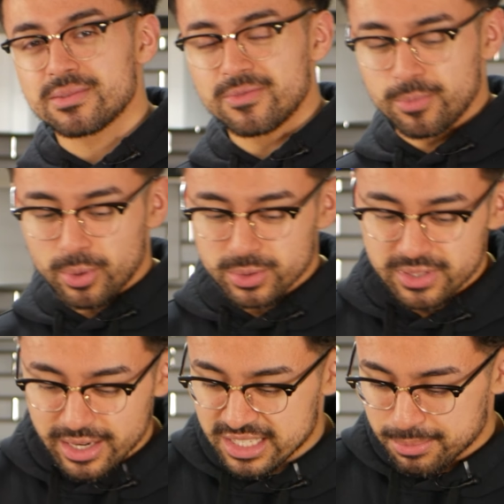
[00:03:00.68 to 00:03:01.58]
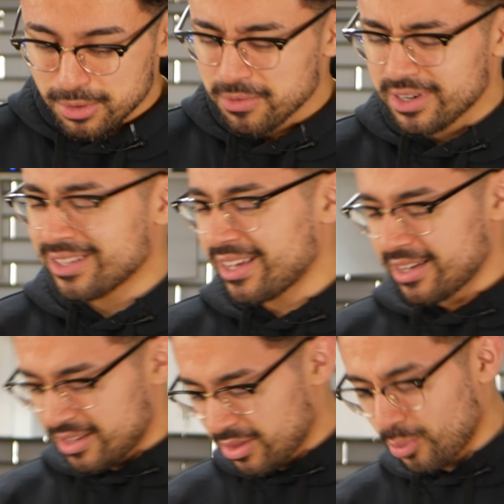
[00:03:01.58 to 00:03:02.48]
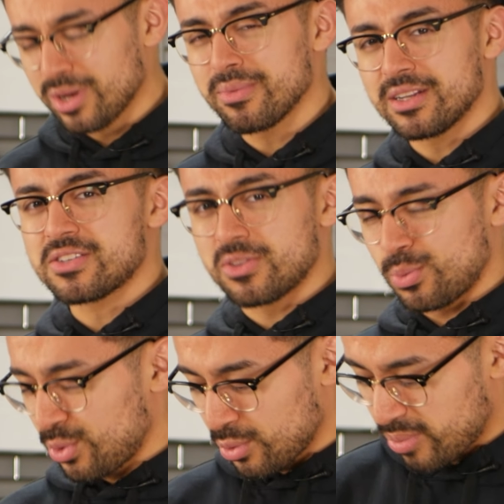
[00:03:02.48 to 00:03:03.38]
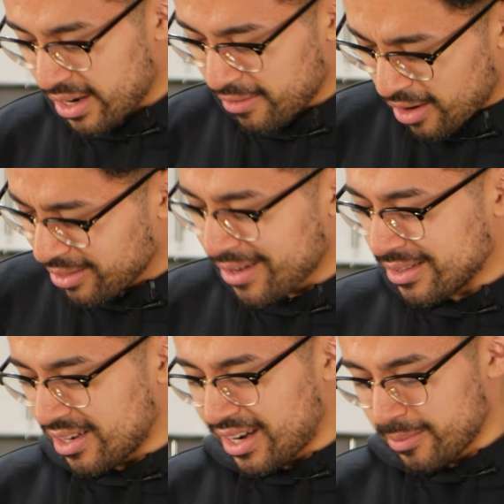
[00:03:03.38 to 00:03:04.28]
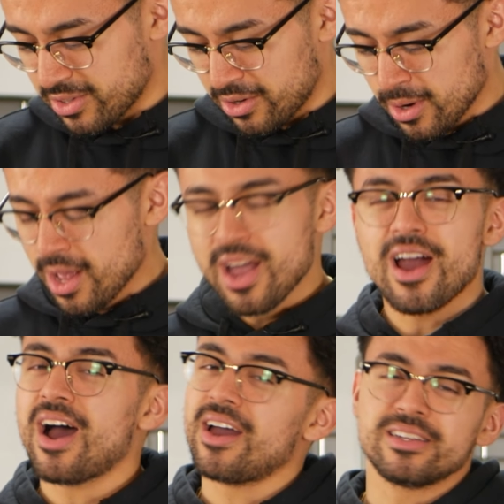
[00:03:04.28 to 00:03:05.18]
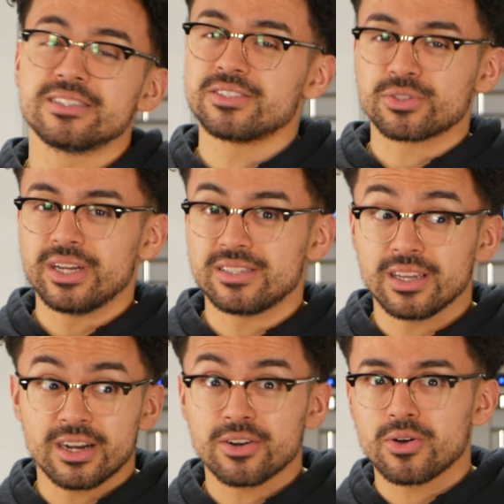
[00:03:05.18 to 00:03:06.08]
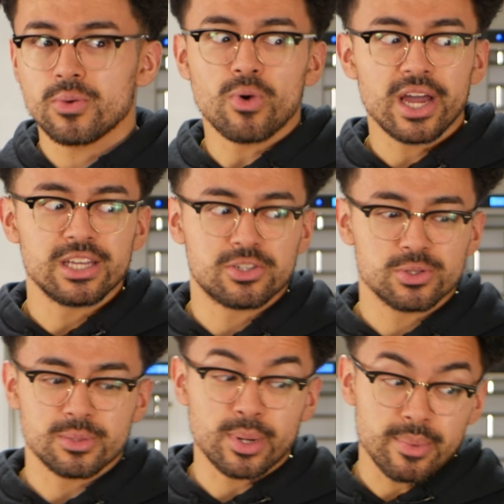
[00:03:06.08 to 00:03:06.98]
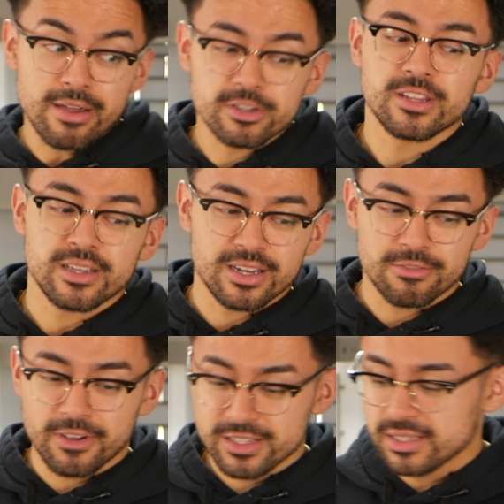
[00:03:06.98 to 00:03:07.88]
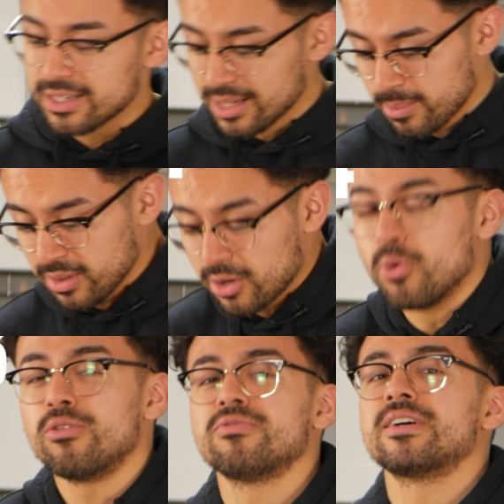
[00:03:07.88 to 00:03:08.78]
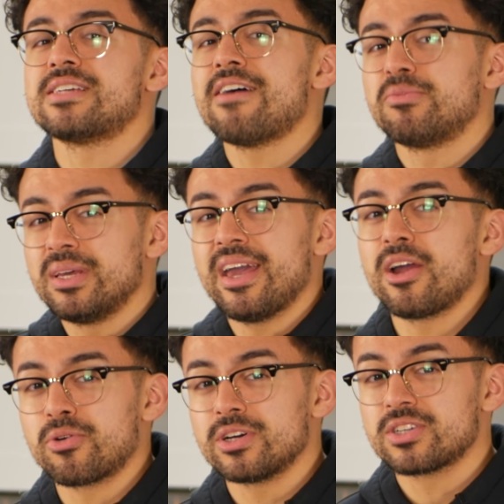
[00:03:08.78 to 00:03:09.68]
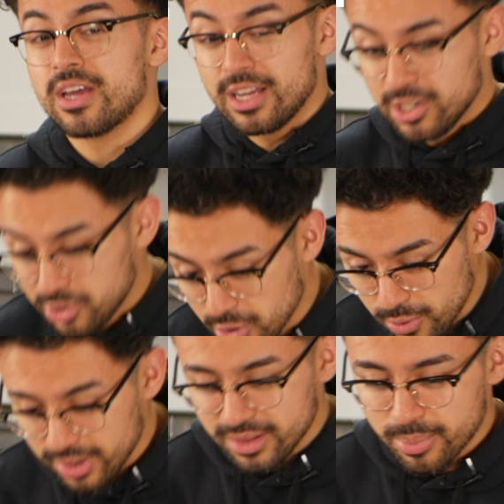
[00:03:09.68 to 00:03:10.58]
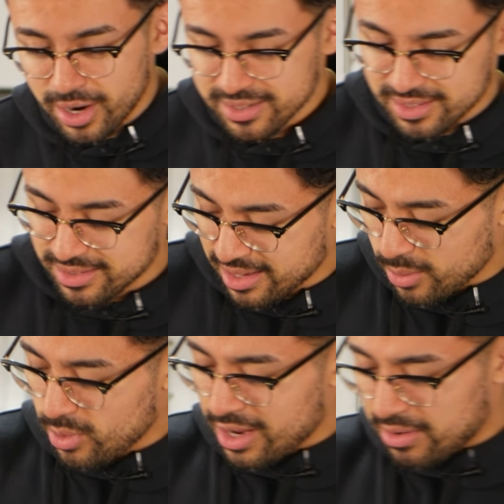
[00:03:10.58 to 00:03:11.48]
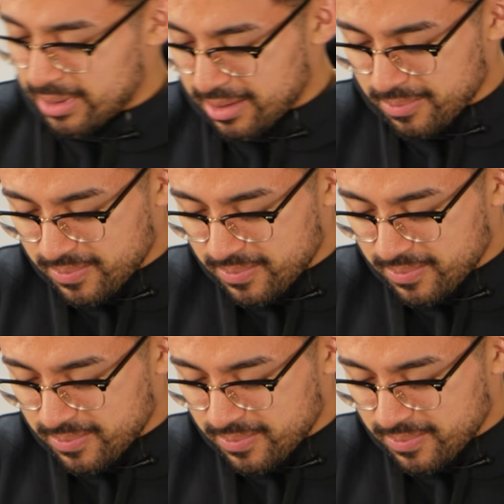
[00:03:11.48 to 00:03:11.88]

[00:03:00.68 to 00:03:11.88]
for both sides, and I'm already like 3 minutes through my allotted time. So this is crazy, and I don't know why he chose to prep everything in advance, except the cornflakes have to be hand crushed during the process. Like, whatever, man.